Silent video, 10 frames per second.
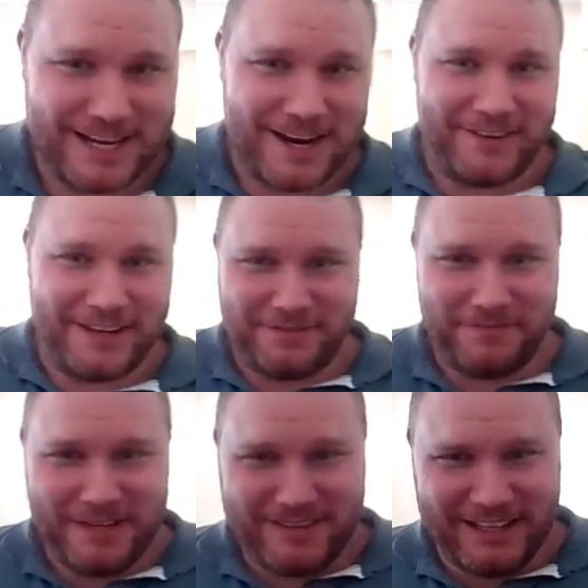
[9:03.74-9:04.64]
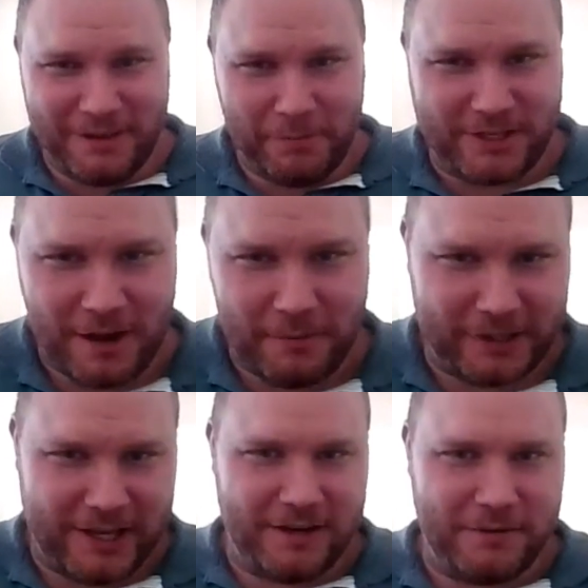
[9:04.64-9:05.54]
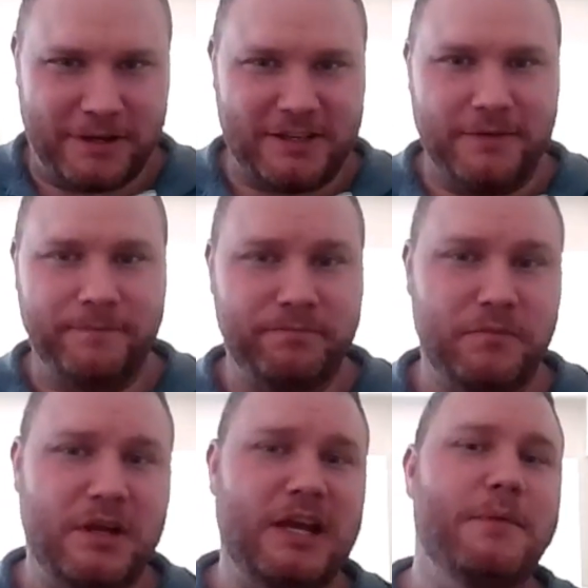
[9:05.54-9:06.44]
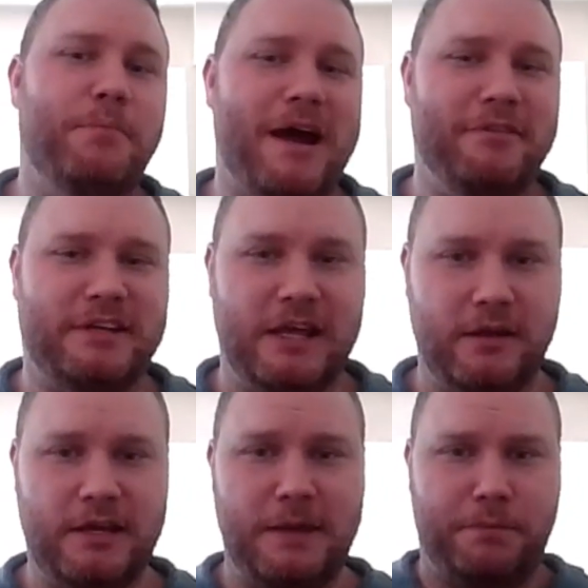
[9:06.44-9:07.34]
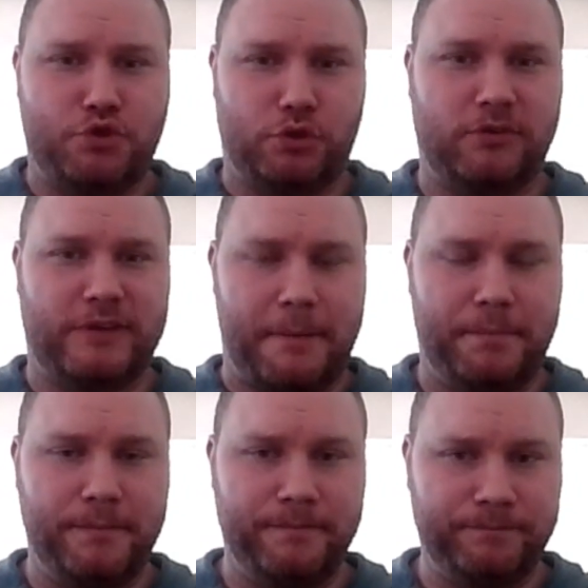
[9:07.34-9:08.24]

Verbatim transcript: All right, it's a little bit complicated, but in brevity, keep your shoulders up.